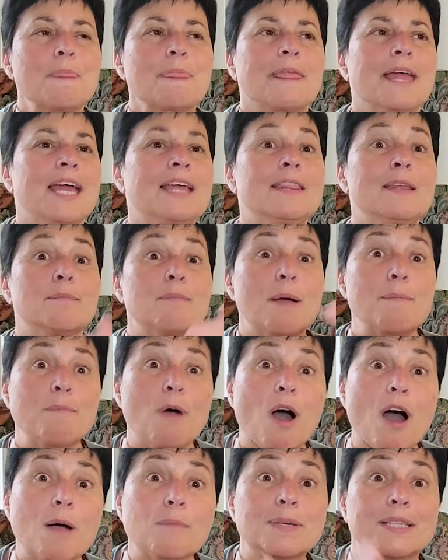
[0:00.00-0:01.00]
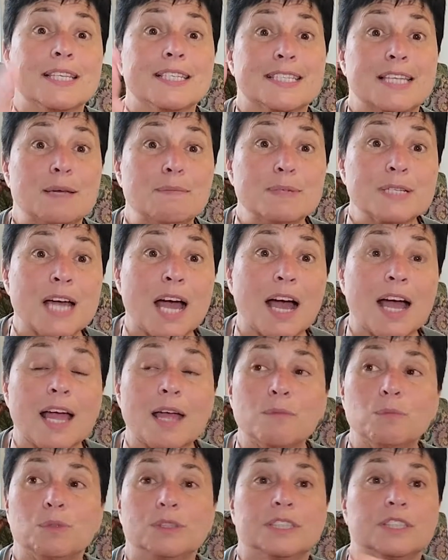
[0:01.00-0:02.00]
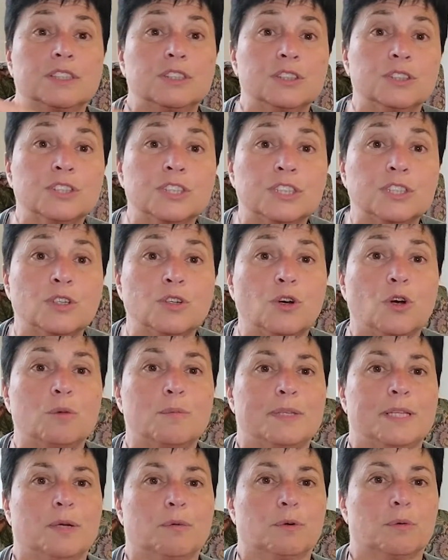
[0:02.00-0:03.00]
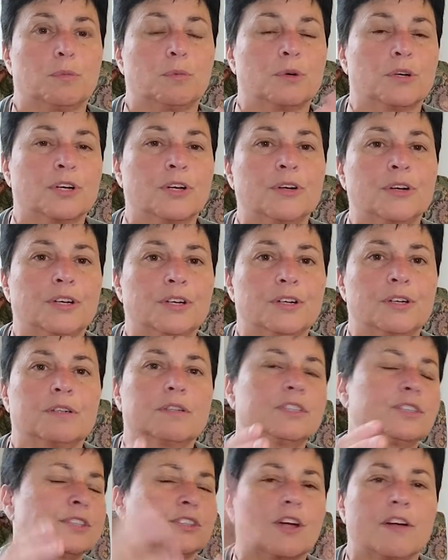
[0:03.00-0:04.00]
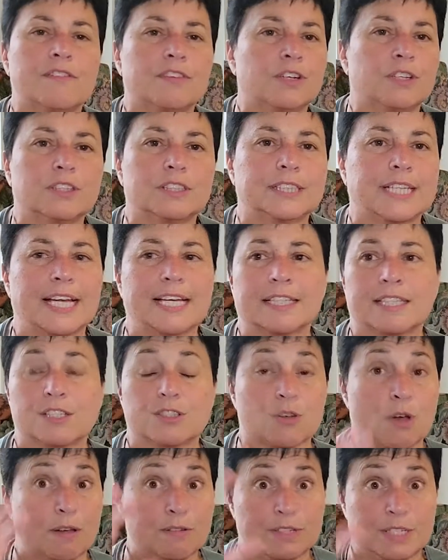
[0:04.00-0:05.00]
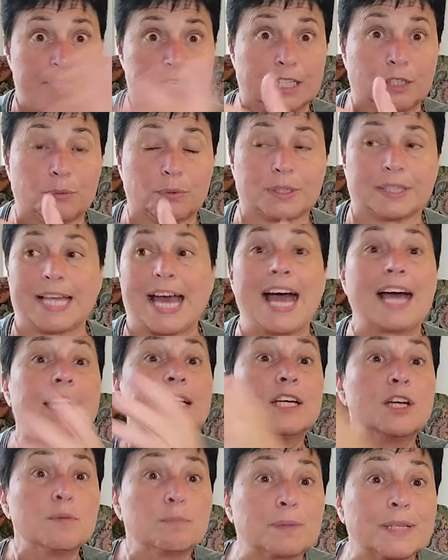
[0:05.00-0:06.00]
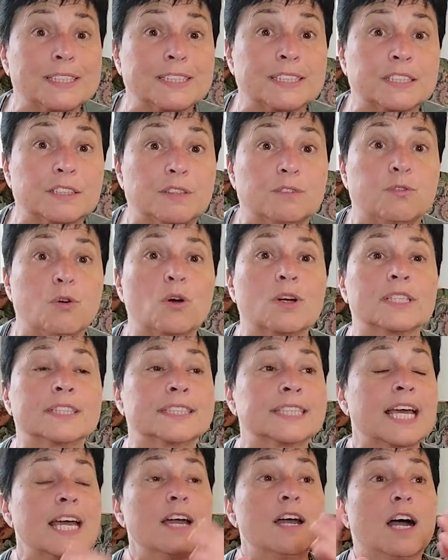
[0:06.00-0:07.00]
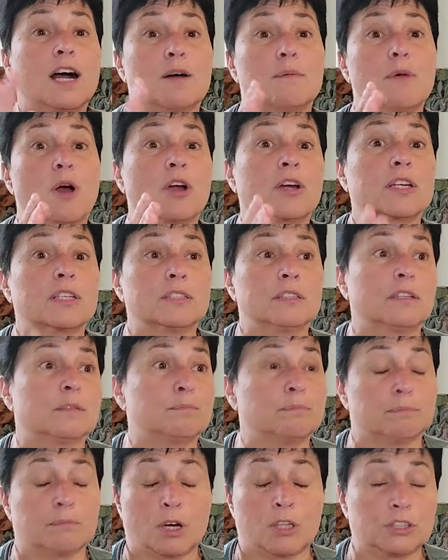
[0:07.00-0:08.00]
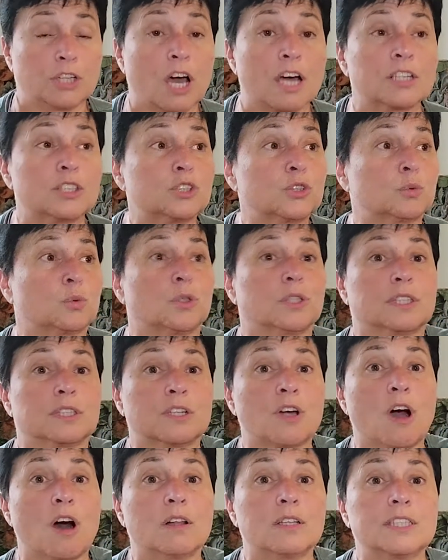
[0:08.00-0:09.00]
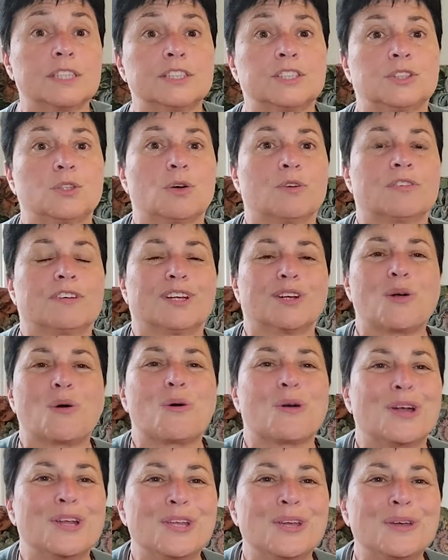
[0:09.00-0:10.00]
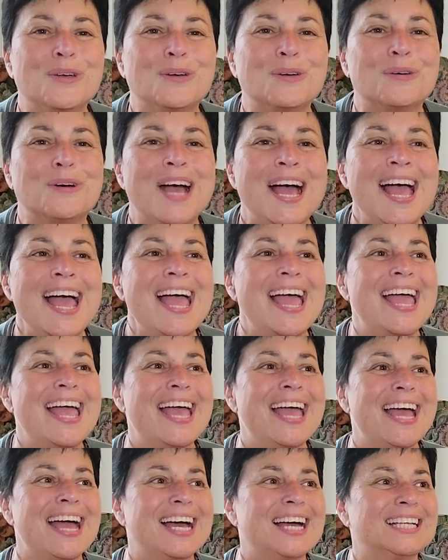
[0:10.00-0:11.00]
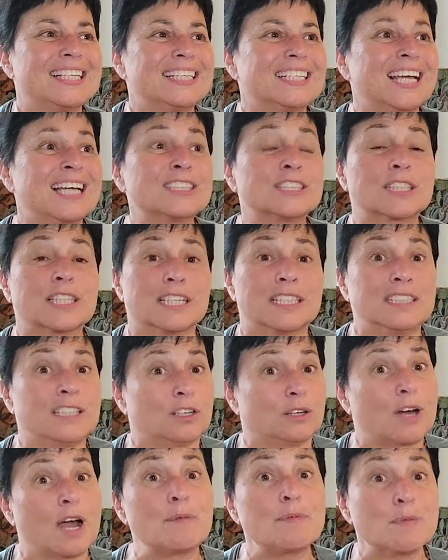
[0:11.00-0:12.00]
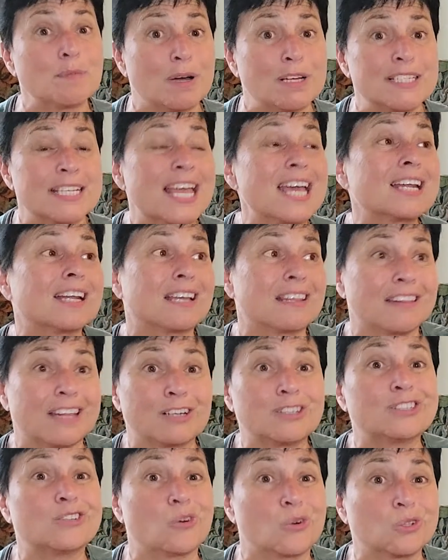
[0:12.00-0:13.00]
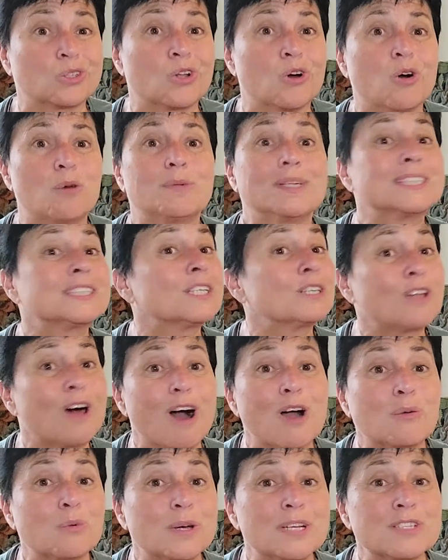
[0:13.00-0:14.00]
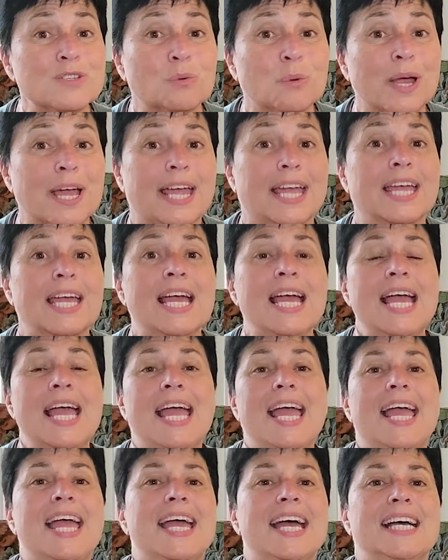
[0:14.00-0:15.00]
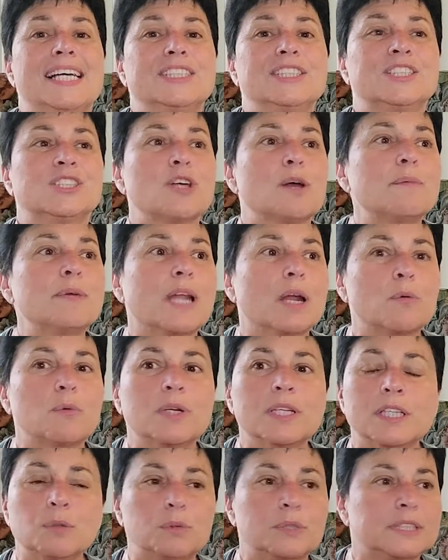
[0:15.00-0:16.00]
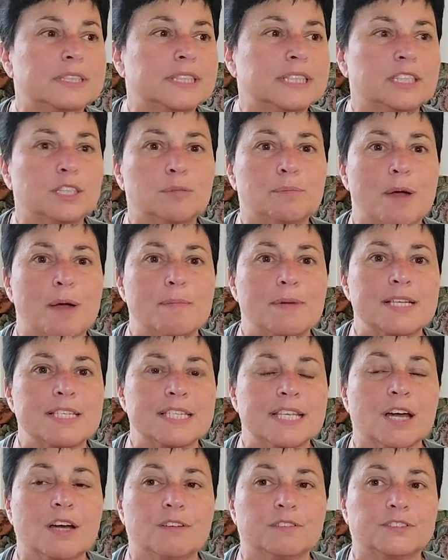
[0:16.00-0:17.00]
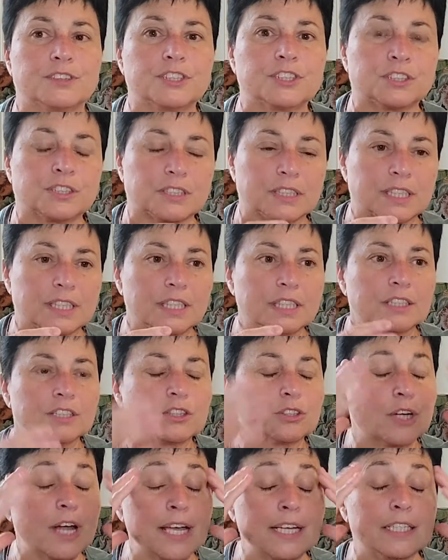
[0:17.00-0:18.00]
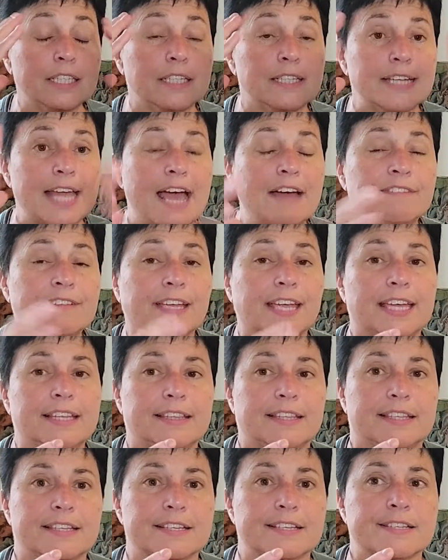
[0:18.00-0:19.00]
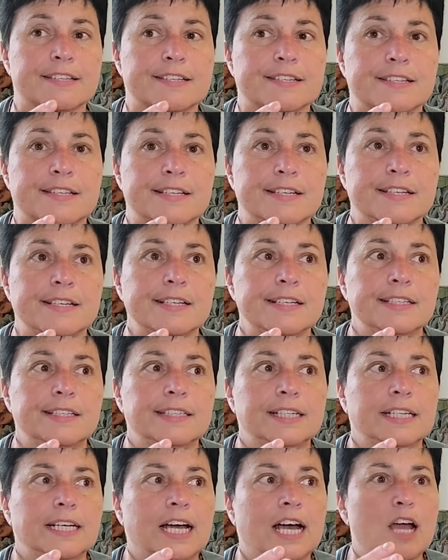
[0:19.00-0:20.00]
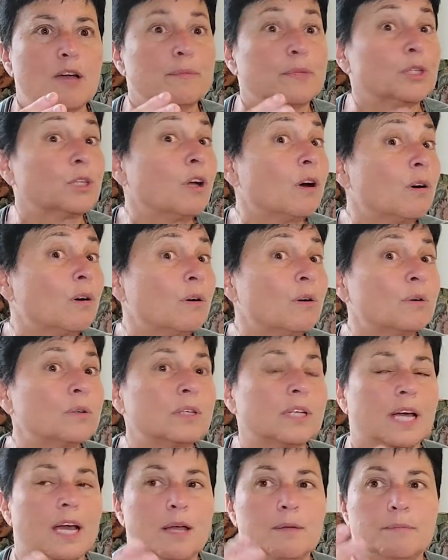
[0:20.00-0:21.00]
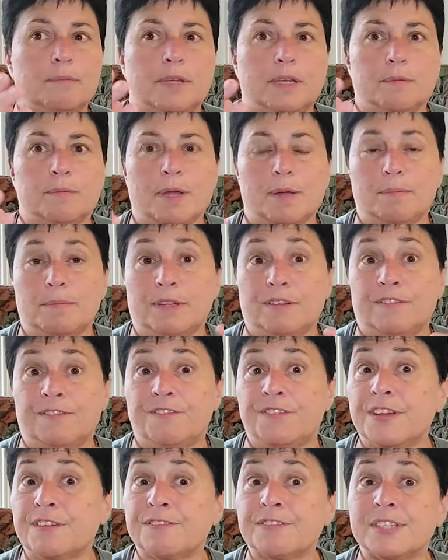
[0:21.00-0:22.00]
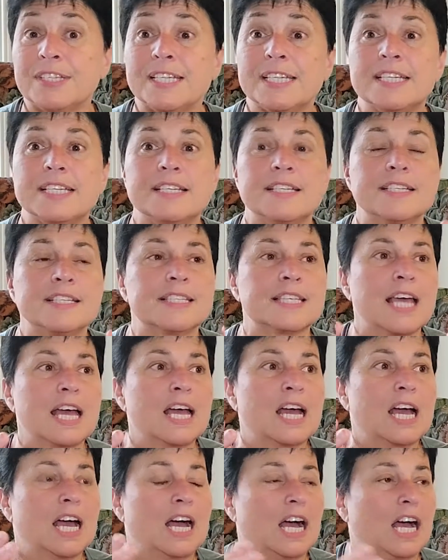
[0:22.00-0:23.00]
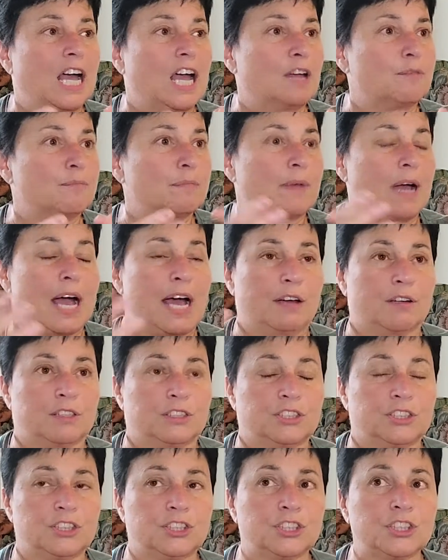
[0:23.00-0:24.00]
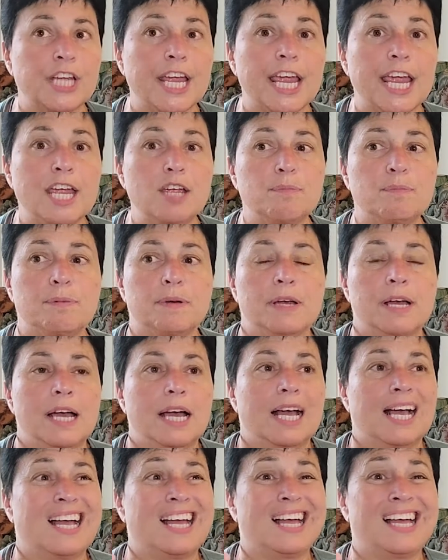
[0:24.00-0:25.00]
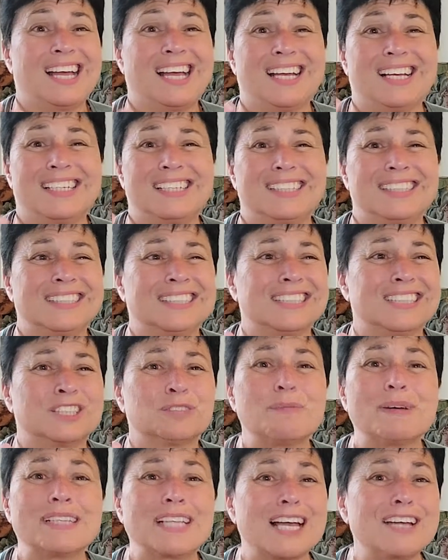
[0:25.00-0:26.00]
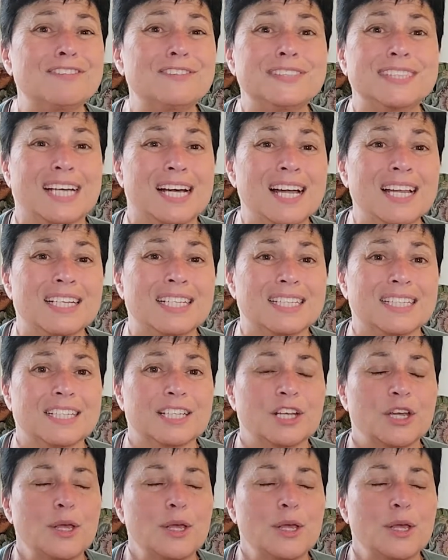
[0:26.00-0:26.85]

And then my mom at the same time was in the nursing home and they were murdering her, starving her to death. And so I was dealing with that, plus the divorce. Our daughters were in college over at ORU. And that's, I'm in Montana, they're in Oklahoma. That's a long ways away. And so, I really was here by myself, just trying to navigate this. I'm alone. I'm in my mid 50s. I'm out of shape. Is my life done?